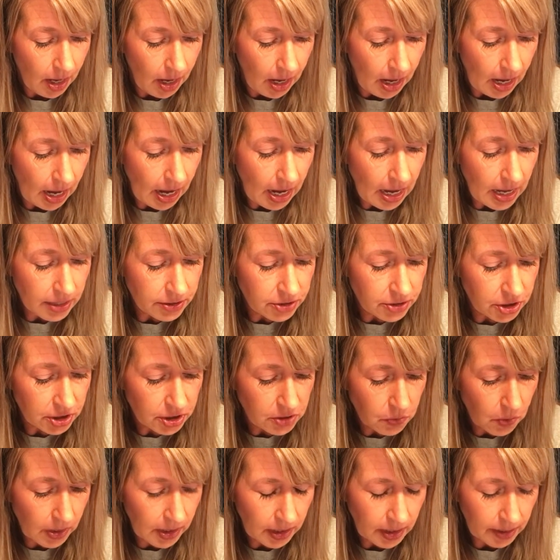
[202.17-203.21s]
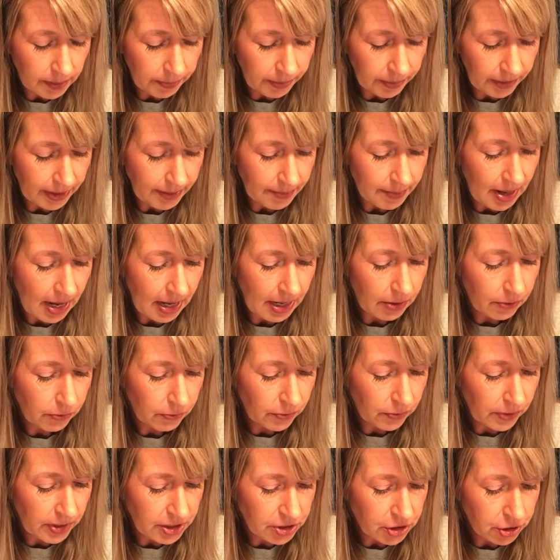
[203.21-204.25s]
"I just want to complete my
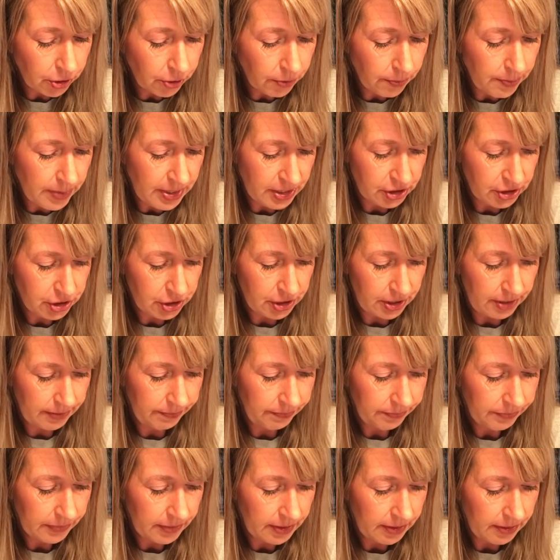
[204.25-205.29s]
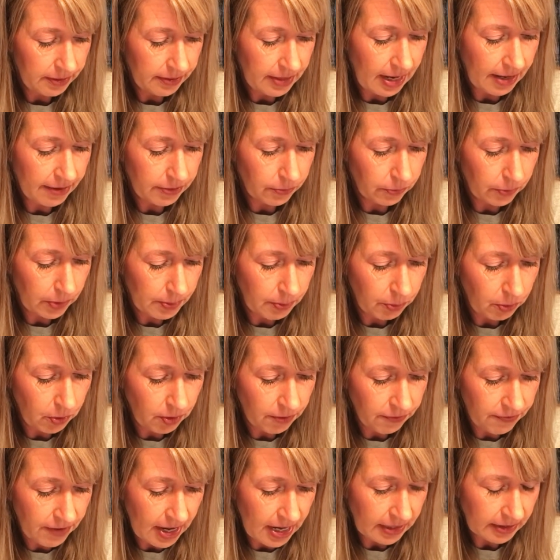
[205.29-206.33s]
original mission. That the ripple
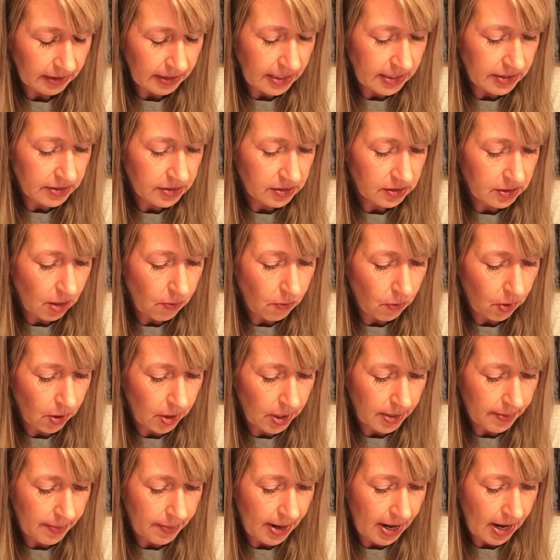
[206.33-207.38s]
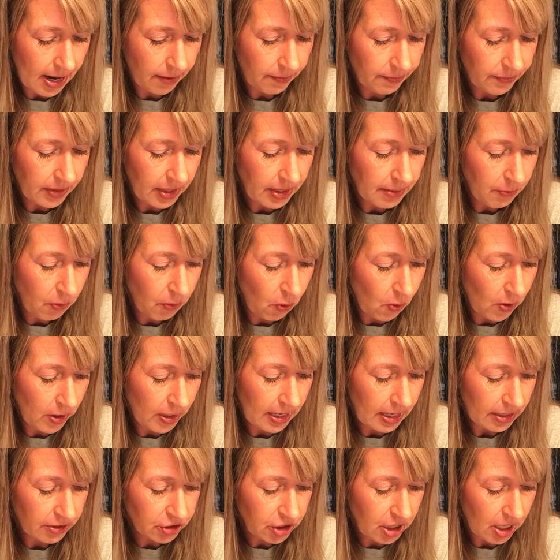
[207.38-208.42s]
effect he's so worried about," he pointed
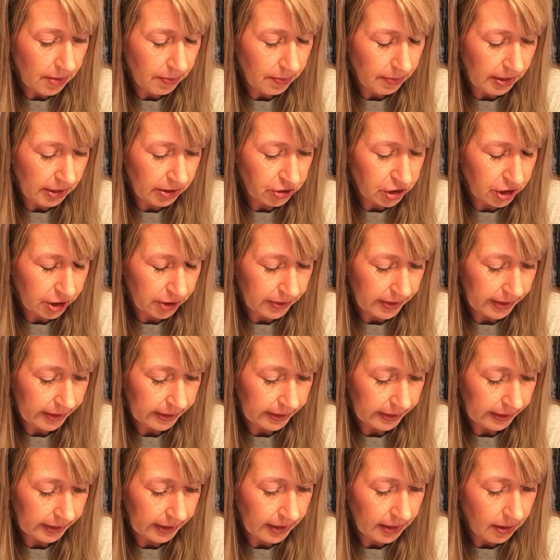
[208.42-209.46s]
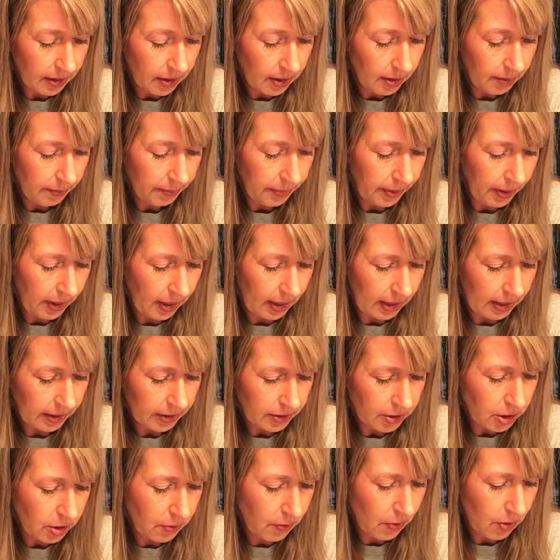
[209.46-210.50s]
at JB jeeringly. "Pah,
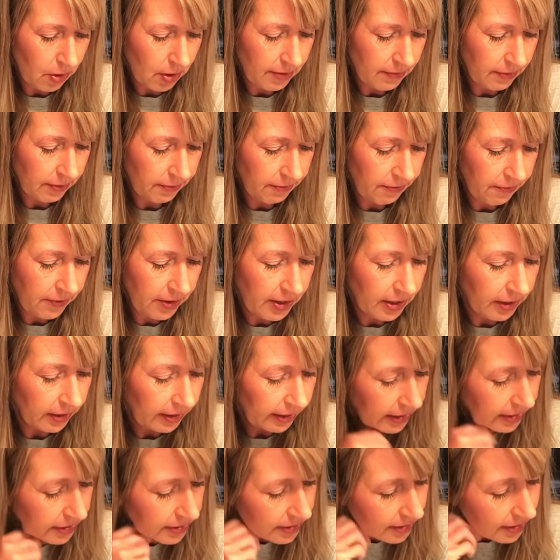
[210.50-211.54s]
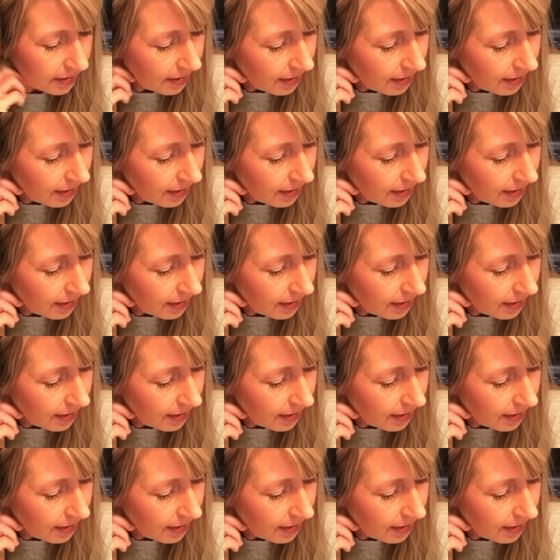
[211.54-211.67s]
you won't even feel it."